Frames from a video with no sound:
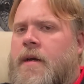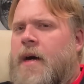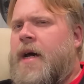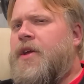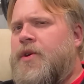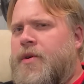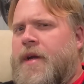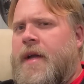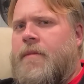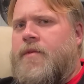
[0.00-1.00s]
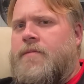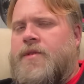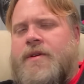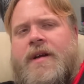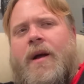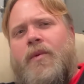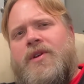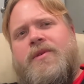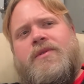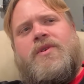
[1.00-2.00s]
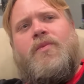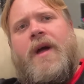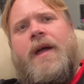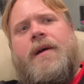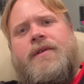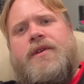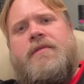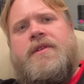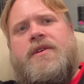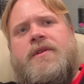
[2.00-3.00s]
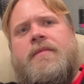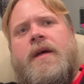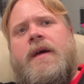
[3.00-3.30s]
How do your game rooms look? I wish there was a way on YouTube